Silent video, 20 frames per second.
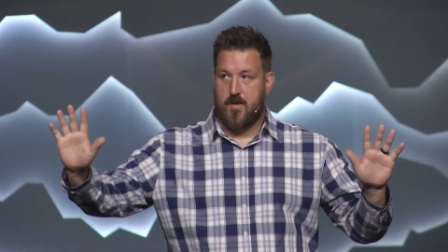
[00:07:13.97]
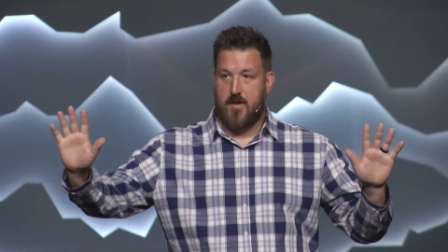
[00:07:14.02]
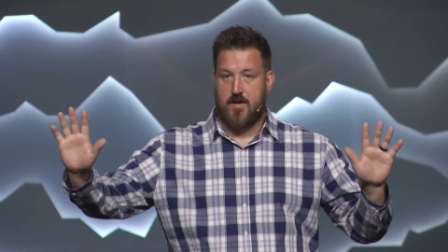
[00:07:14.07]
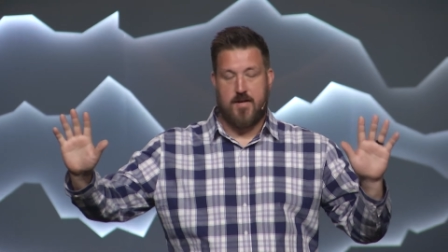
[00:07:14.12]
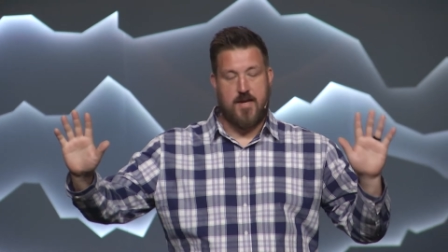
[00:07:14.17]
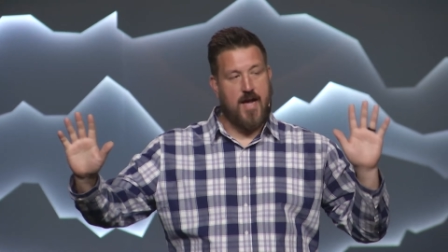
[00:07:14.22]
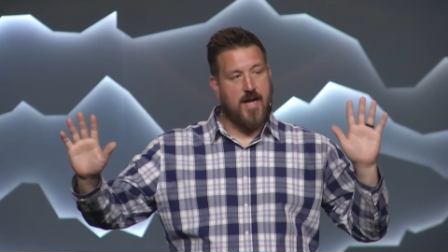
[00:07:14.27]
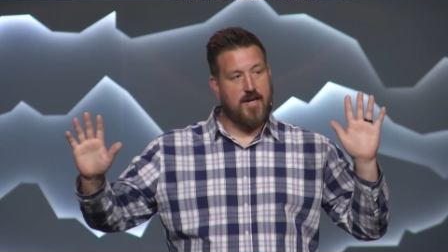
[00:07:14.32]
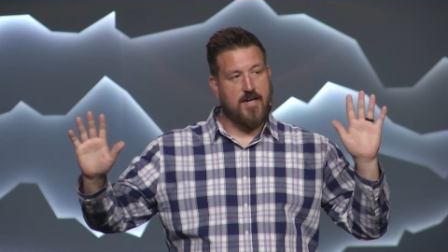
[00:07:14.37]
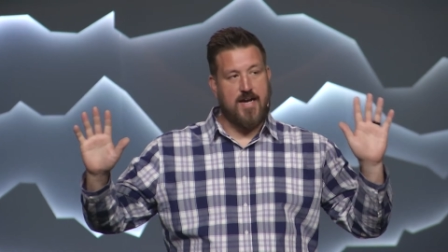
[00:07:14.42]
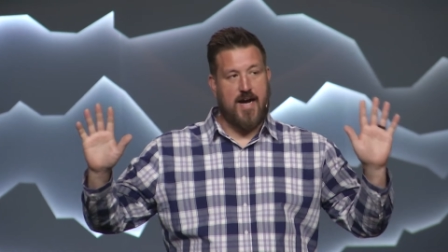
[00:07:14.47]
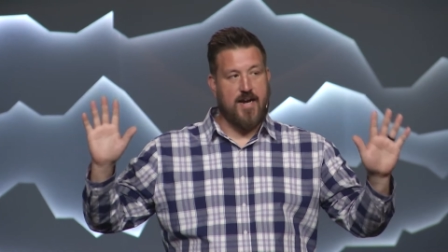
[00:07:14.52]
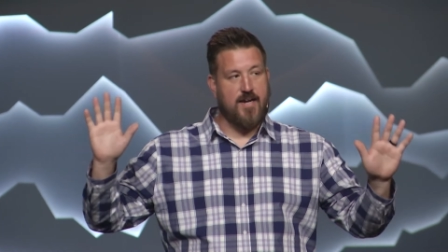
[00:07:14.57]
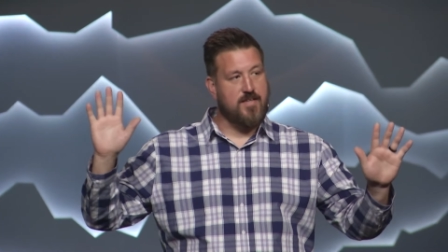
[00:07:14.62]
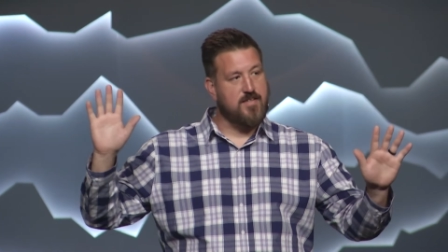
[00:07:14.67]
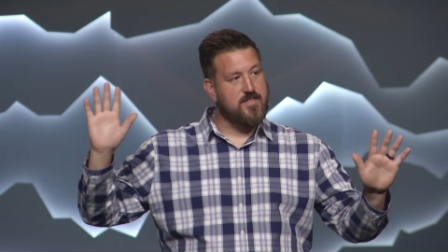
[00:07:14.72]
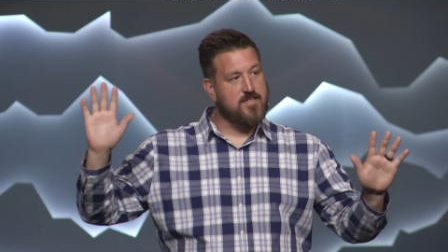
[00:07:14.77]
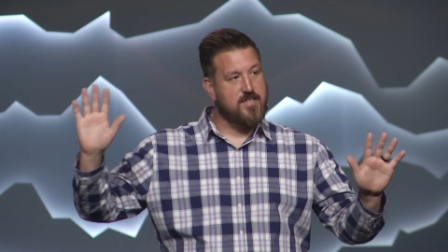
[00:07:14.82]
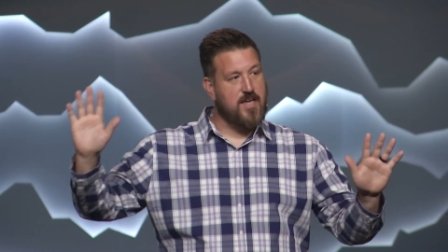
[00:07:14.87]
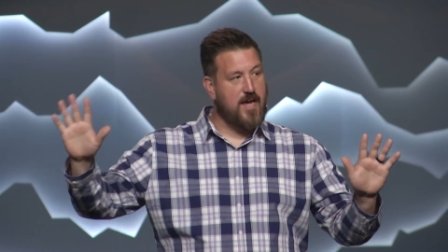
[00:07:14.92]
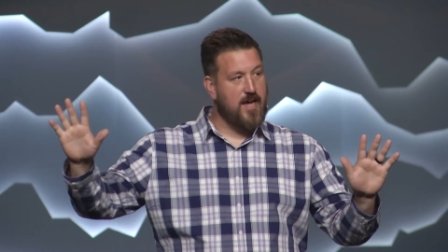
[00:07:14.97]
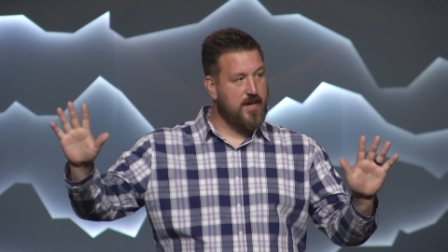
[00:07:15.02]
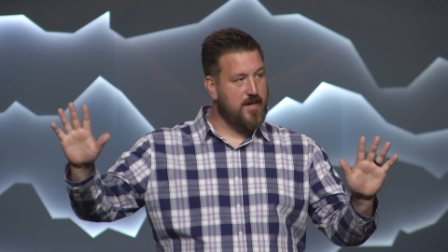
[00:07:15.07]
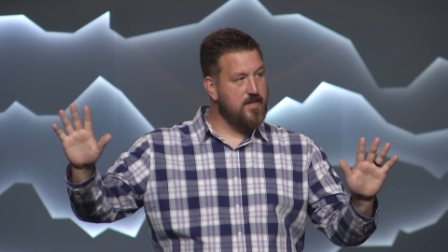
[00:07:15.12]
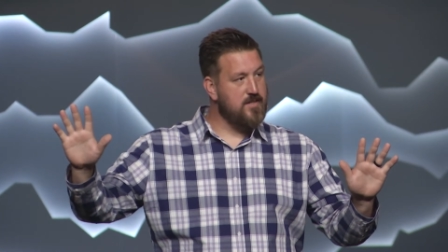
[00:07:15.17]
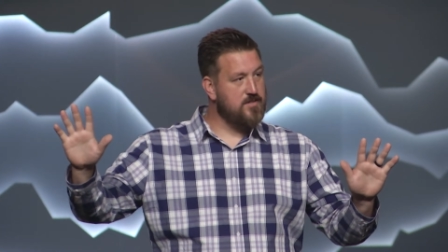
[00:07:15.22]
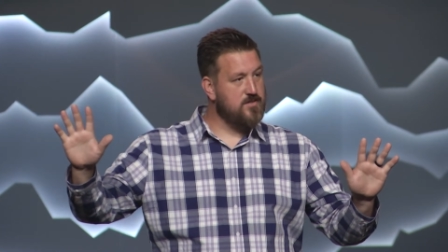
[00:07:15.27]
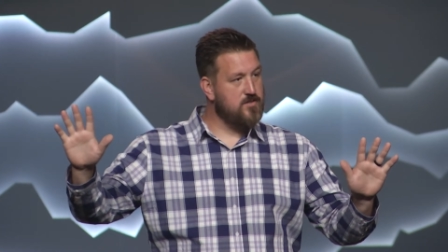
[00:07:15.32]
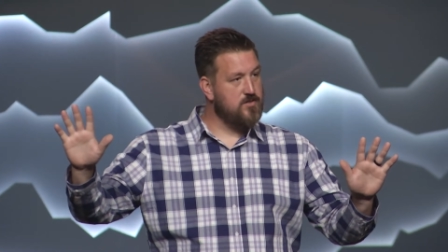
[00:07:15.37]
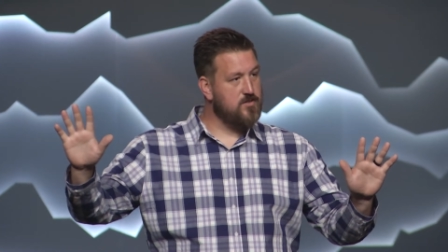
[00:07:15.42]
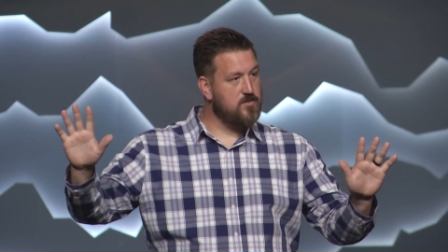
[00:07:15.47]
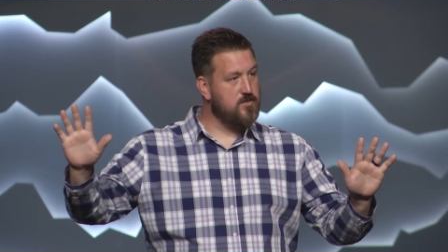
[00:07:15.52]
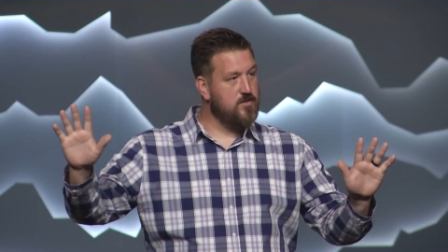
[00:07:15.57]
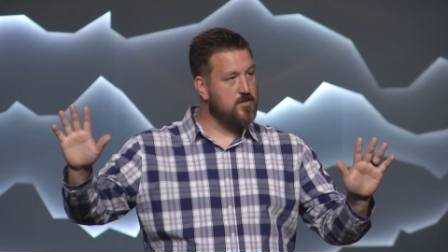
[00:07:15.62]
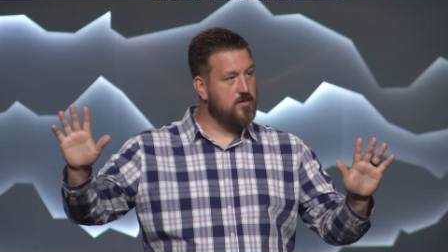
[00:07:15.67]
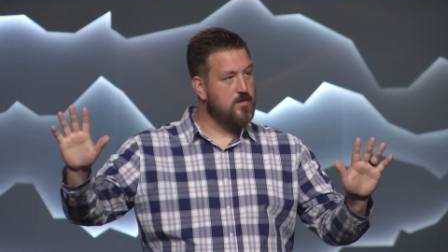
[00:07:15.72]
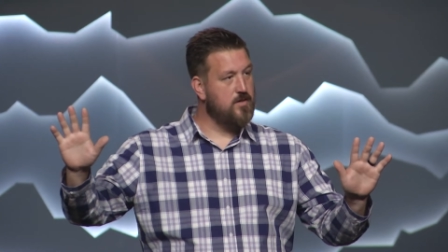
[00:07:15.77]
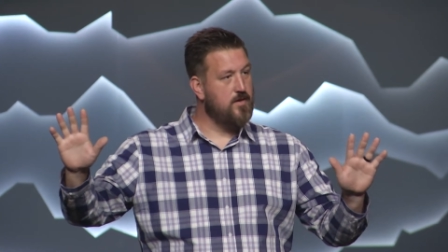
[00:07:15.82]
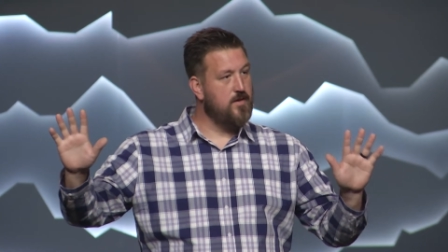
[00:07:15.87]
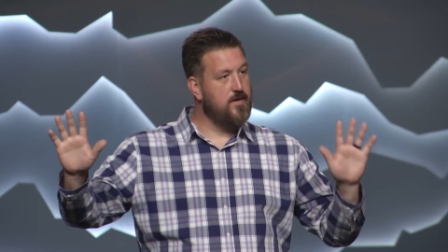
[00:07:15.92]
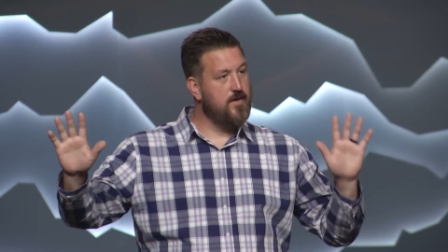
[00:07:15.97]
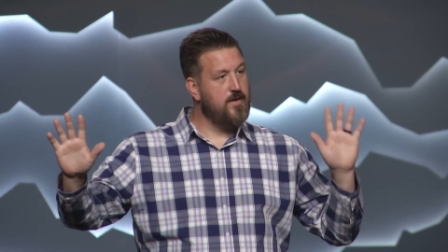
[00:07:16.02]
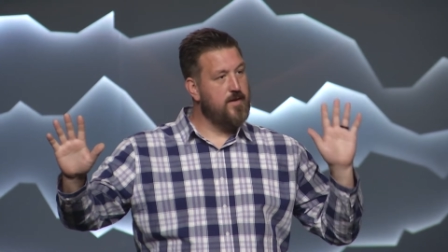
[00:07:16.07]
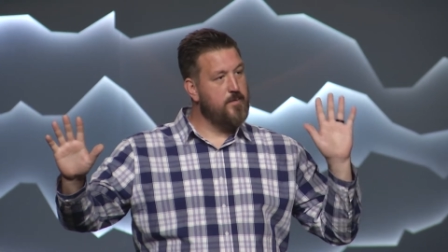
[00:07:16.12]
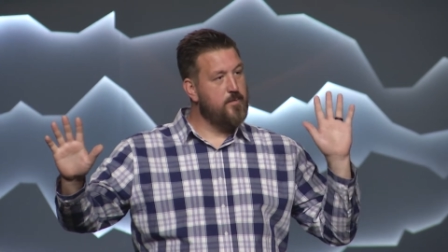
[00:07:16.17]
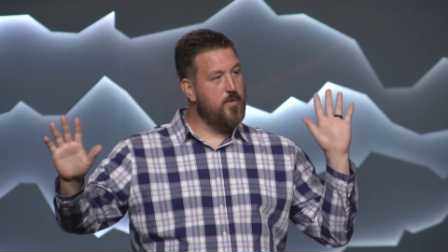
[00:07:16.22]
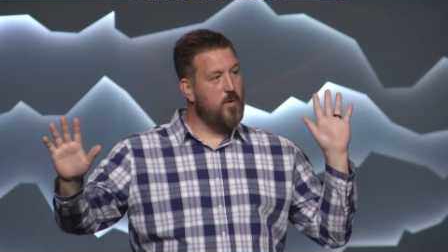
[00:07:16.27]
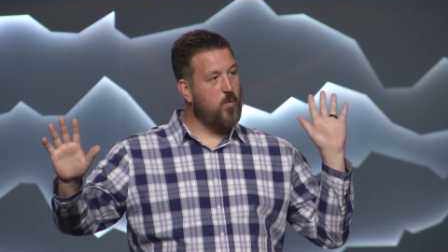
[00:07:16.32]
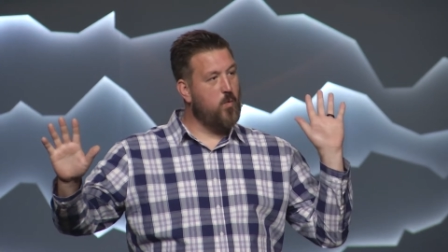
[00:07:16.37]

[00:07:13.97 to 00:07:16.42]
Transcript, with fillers: Not God and science, but